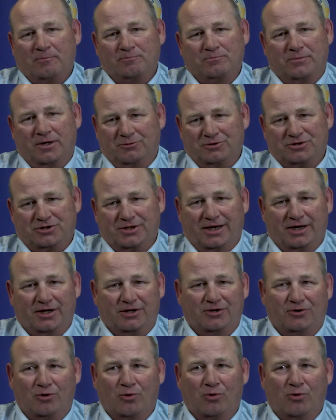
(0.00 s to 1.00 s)
There was not a
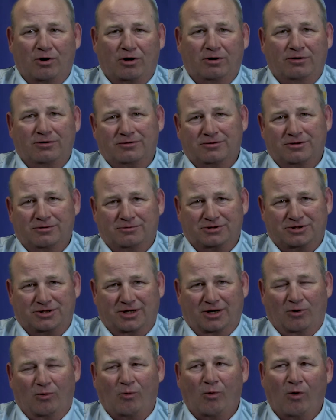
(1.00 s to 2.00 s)
door, there was
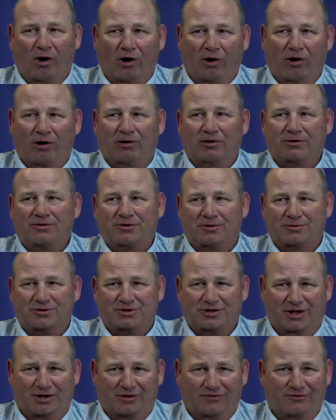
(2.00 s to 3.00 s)
not a wall, there was
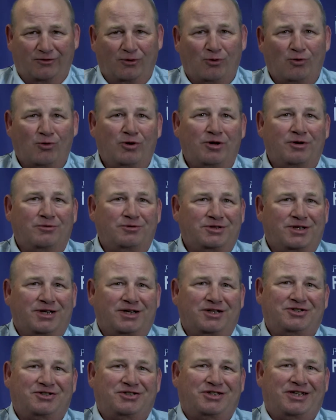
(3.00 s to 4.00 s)
not a floor, there was not
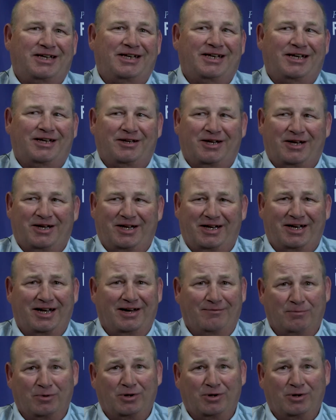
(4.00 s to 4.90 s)
a ceiling that didn't have